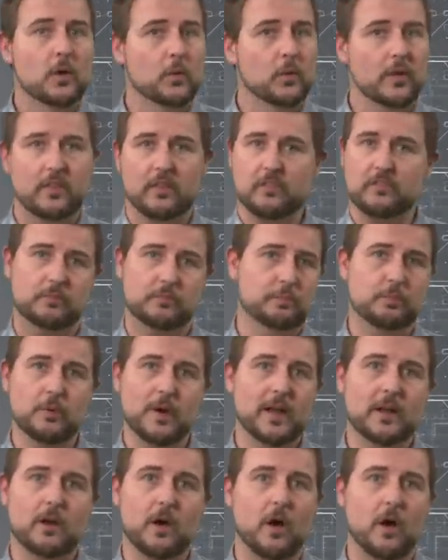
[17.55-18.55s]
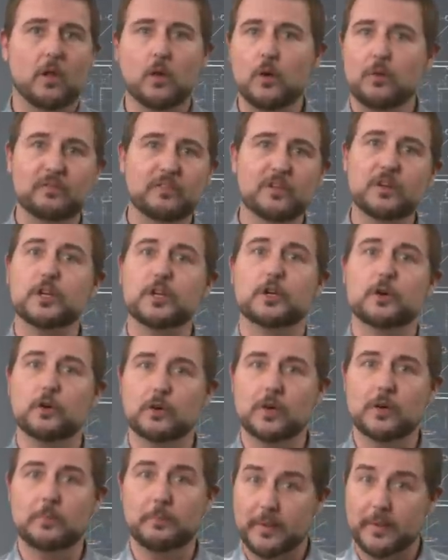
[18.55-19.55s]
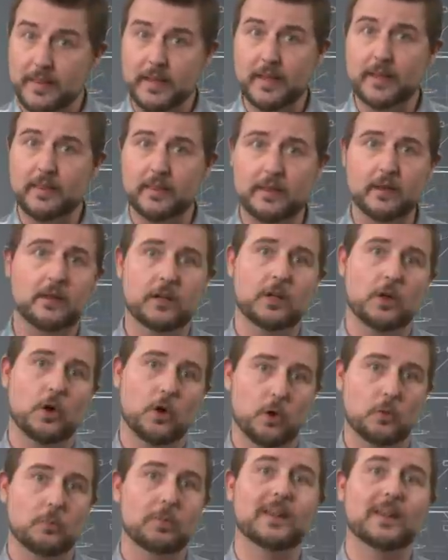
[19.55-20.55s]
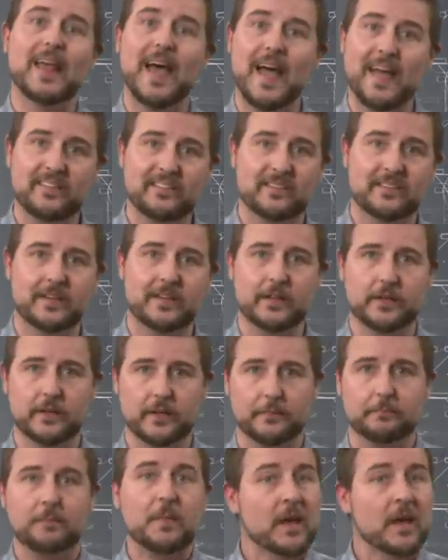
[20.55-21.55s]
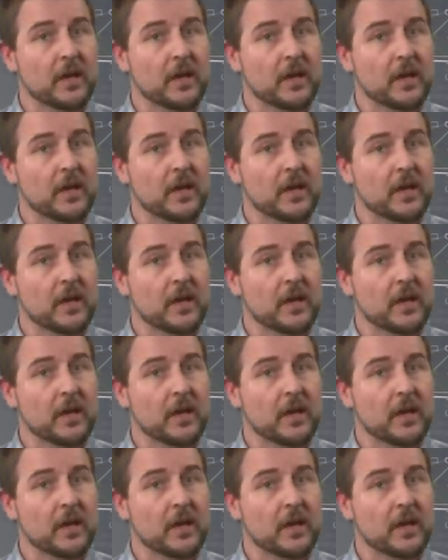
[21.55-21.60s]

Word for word: which spread all over Europe and then the globe last year.